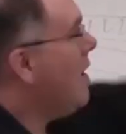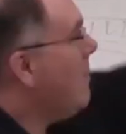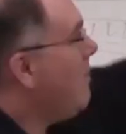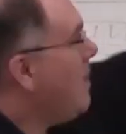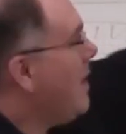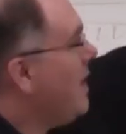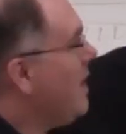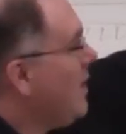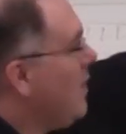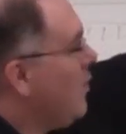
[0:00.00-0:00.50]

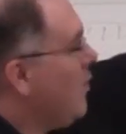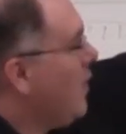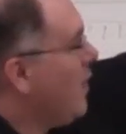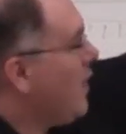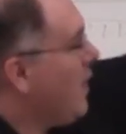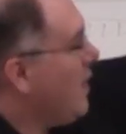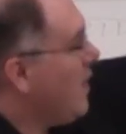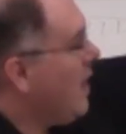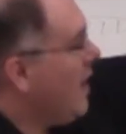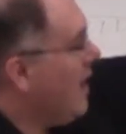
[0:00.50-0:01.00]
But with
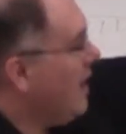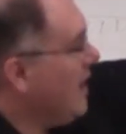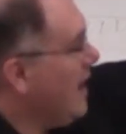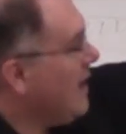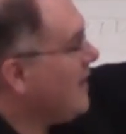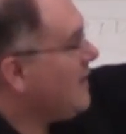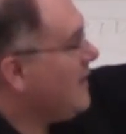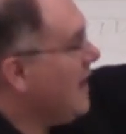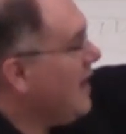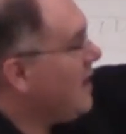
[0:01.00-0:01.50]
an
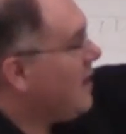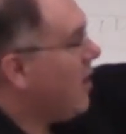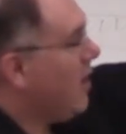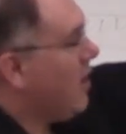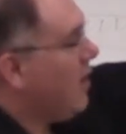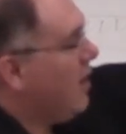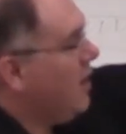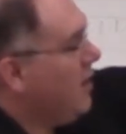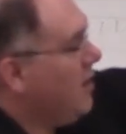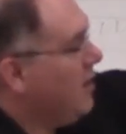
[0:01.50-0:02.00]
SD
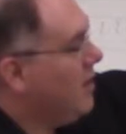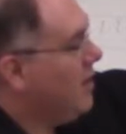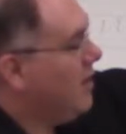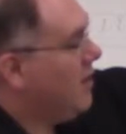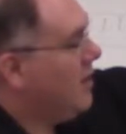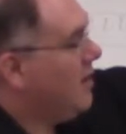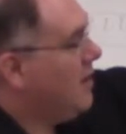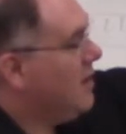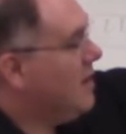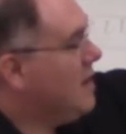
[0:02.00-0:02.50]
card,
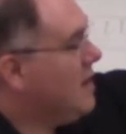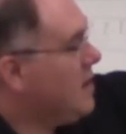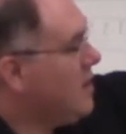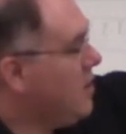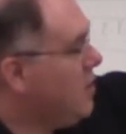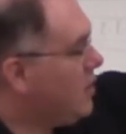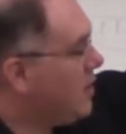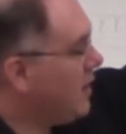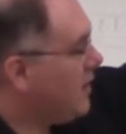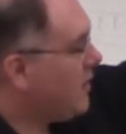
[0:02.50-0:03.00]

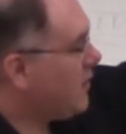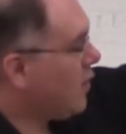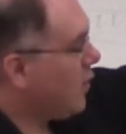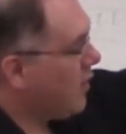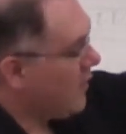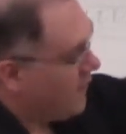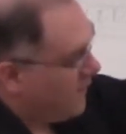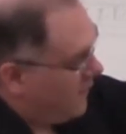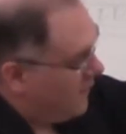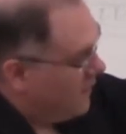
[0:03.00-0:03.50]
you could store
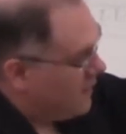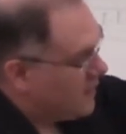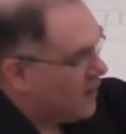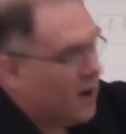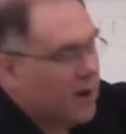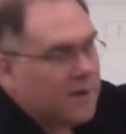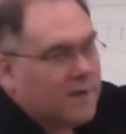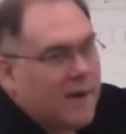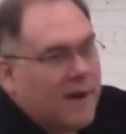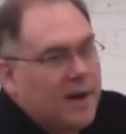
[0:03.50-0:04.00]

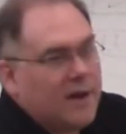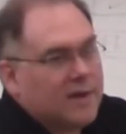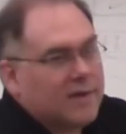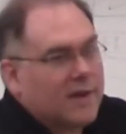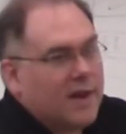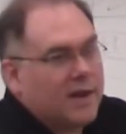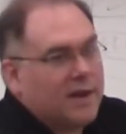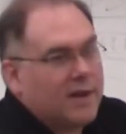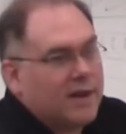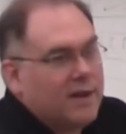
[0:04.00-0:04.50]
song files
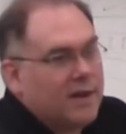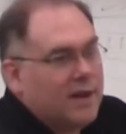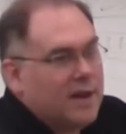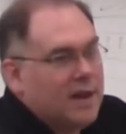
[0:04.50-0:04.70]
on it.